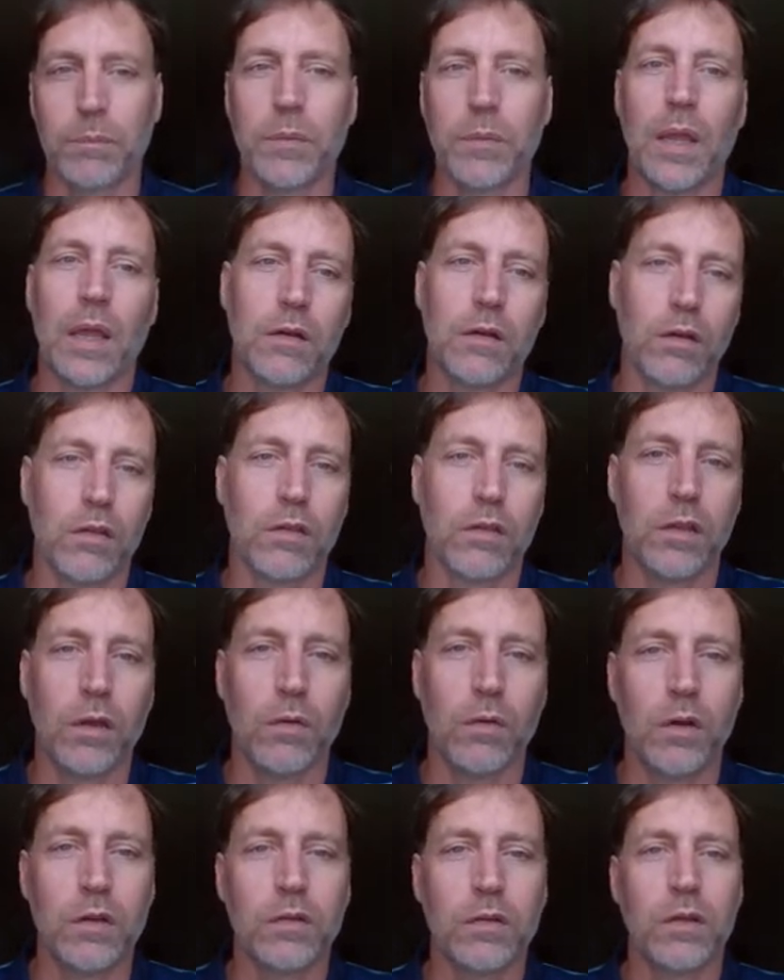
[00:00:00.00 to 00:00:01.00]
And the
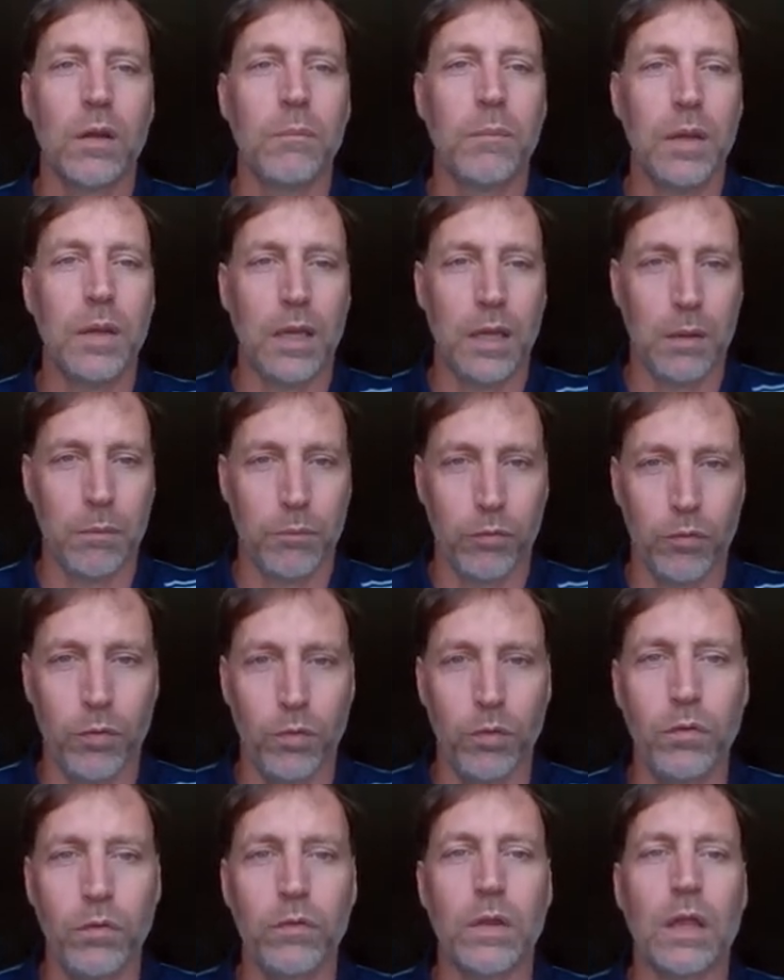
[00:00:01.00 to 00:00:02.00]
theories can be
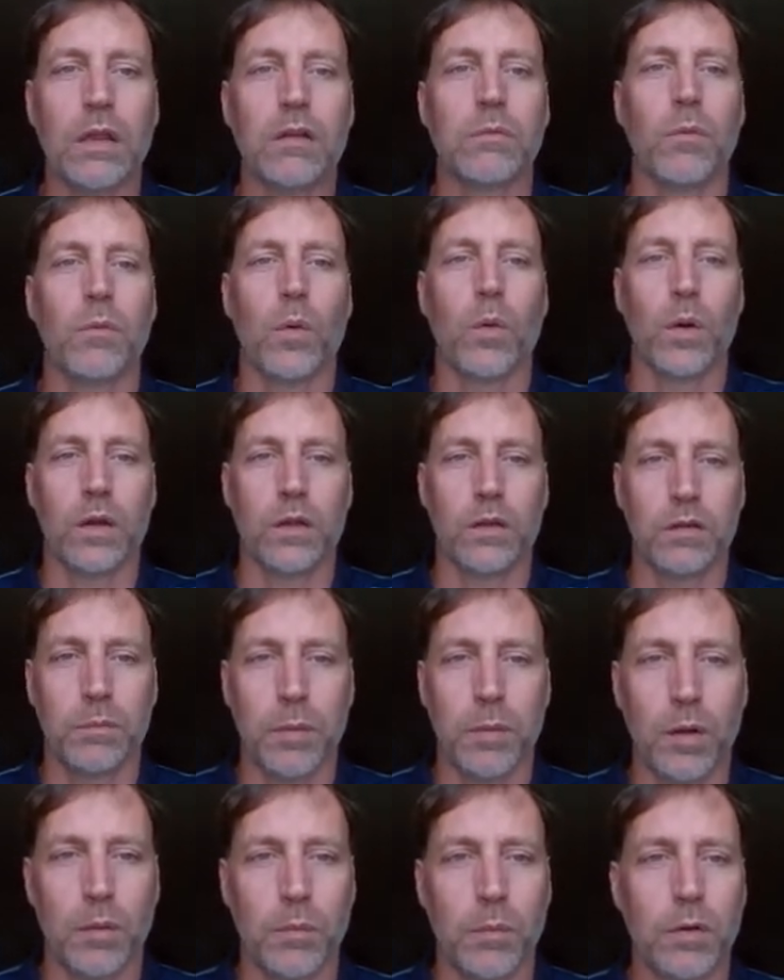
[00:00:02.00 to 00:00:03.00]
improved as more
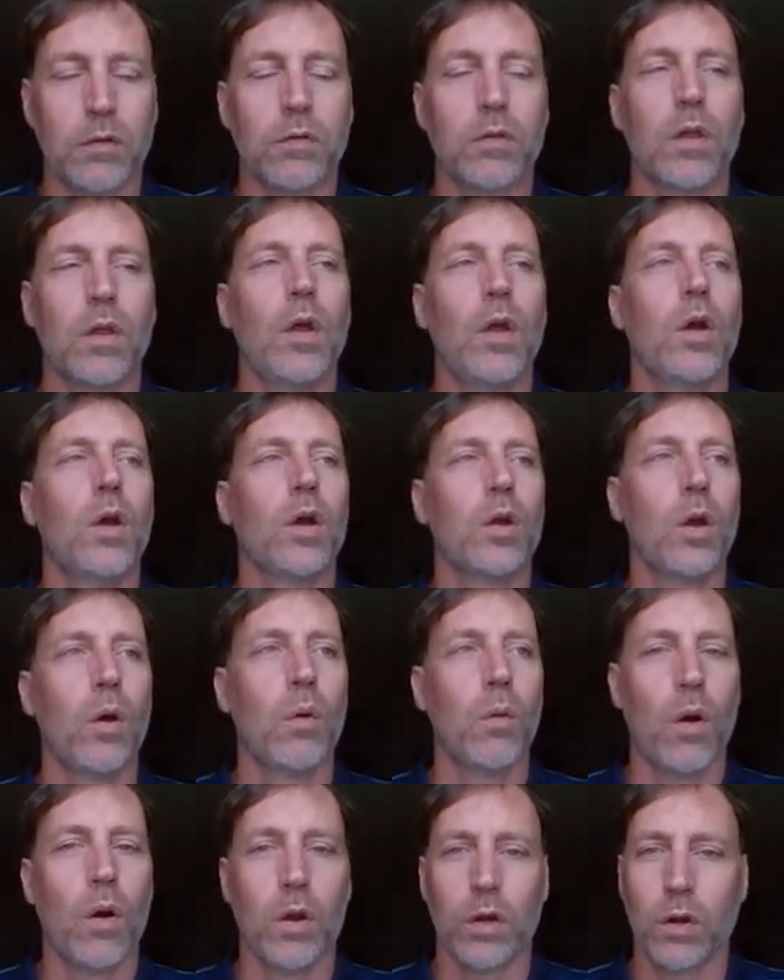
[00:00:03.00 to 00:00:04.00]
experiments
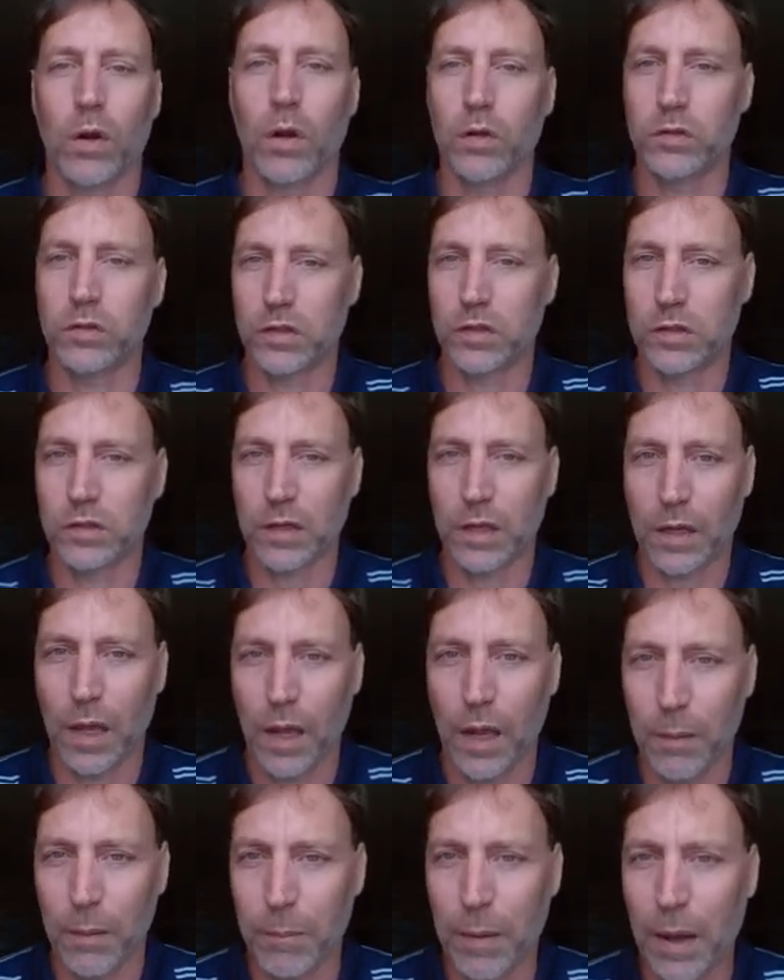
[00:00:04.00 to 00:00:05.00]
go on and on. Just like a
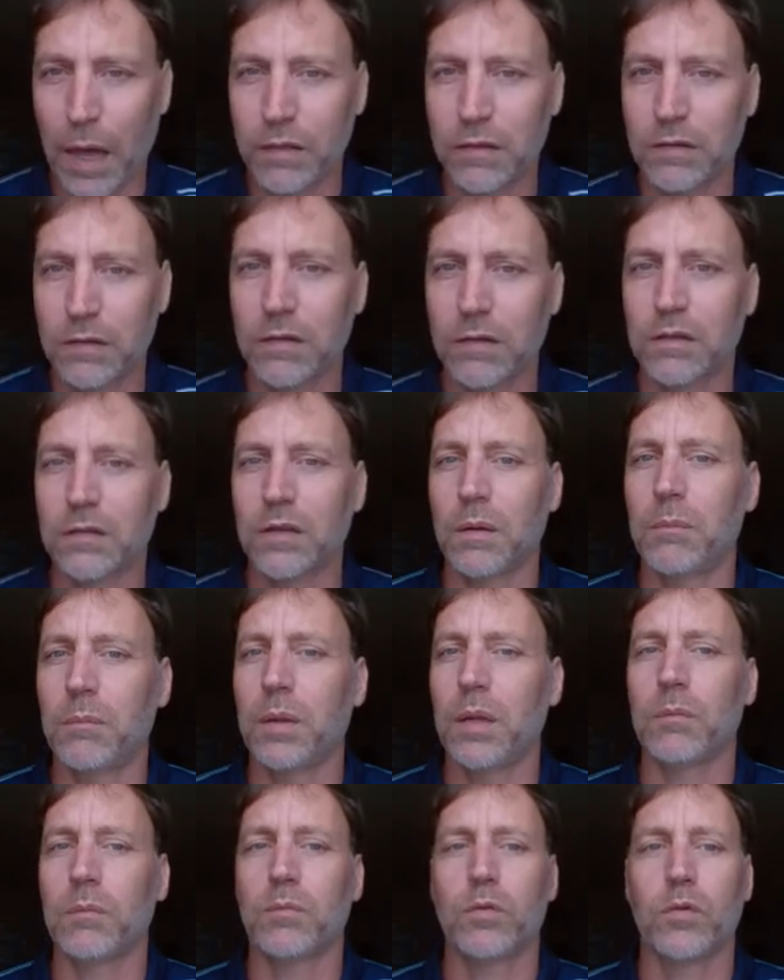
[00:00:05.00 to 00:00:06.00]
hypothesis can
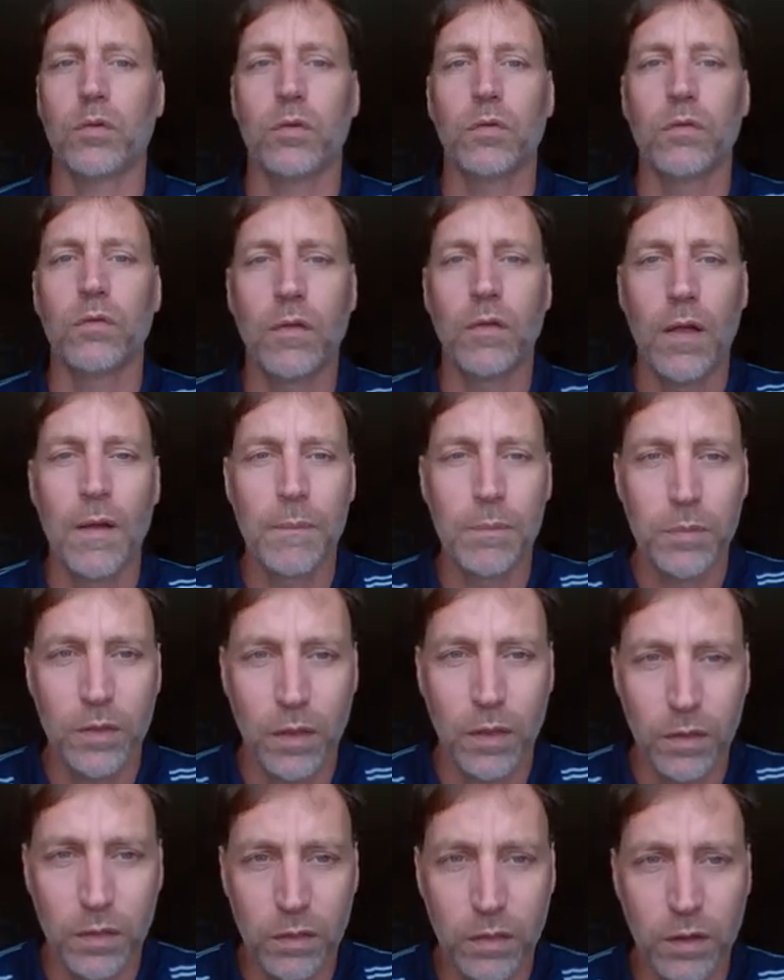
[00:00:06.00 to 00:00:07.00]
be improved,
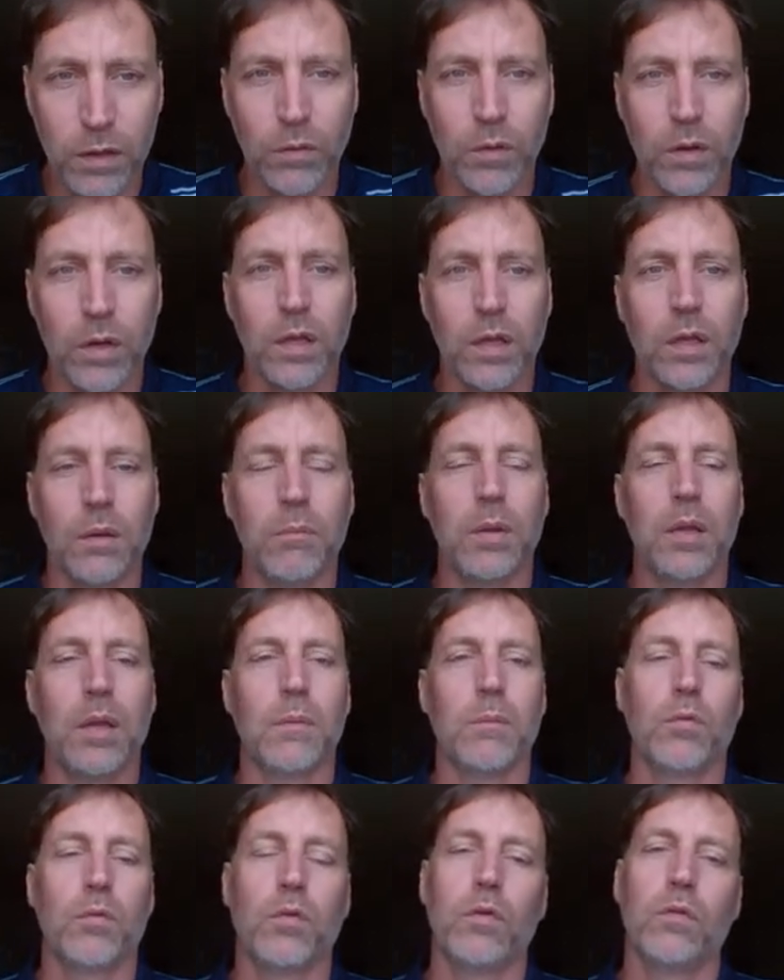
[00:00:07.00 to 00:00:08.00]
the theory can be
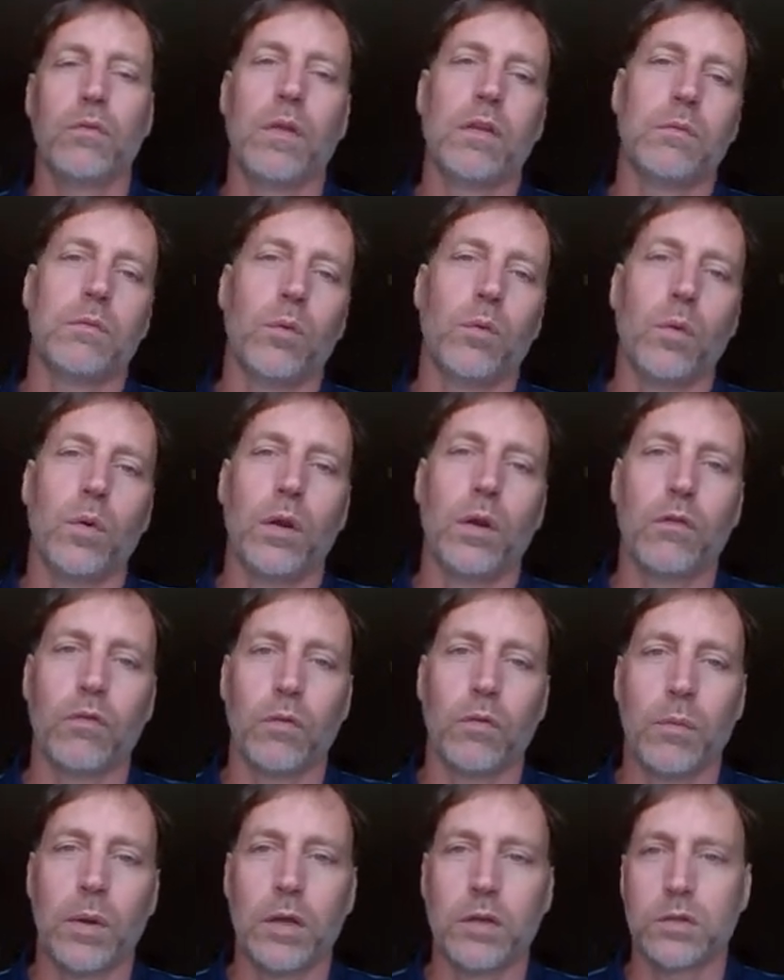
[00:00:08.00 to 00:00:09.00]
improved as more
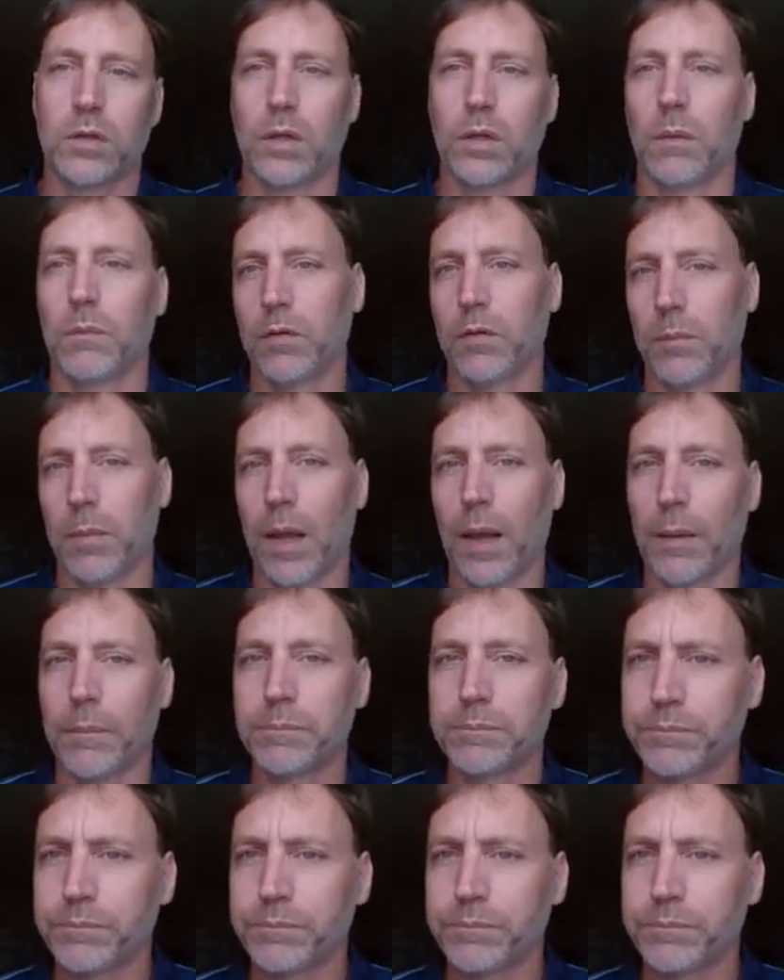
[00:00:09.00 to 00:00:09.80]
information comes about.